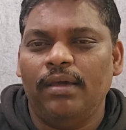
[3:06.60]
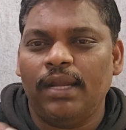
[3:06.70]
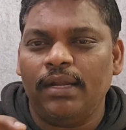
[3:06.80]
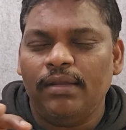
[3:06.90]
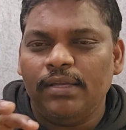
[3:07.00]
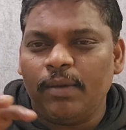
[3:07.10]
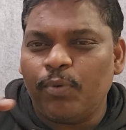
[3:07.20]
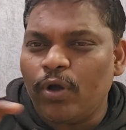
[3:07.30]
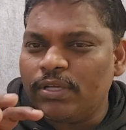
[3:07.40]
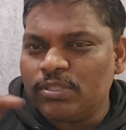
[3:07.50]
right?
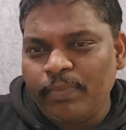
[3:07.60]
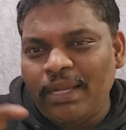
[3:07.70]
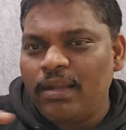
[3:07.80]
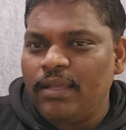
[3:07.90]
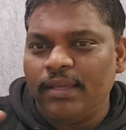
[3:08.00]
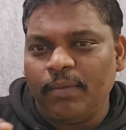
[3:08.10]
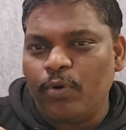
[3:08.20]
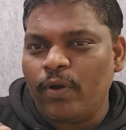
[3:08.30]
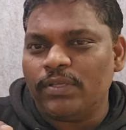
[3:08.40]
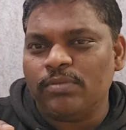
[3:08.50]
Approximately
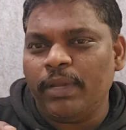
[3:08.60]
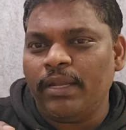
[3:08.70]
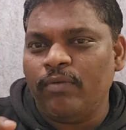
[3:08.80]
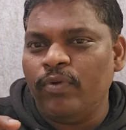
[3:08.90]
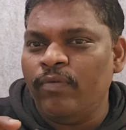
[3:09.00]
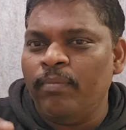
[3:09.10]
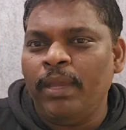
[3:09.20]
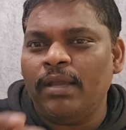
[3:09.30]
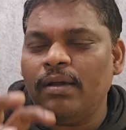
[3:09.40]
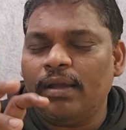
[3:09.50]
we will
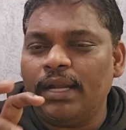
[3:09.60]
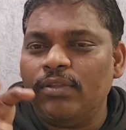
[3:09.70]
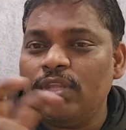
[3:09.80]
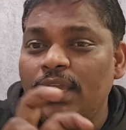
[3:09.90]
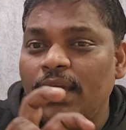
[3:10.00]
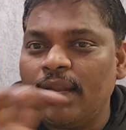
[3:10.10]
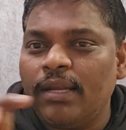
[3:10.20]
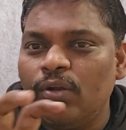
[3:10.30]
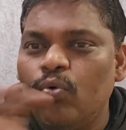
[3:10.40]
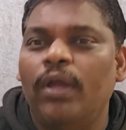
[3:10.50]
make
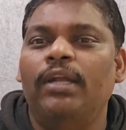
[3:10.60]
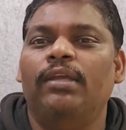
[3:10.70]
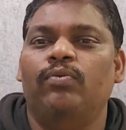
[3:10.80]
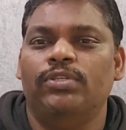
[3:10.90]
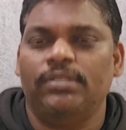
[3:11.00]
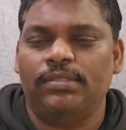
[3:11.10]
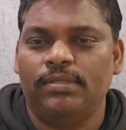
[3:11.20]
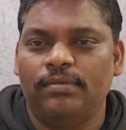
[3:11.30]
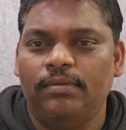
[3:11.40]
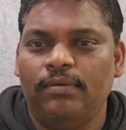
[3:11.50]
300 quality questions.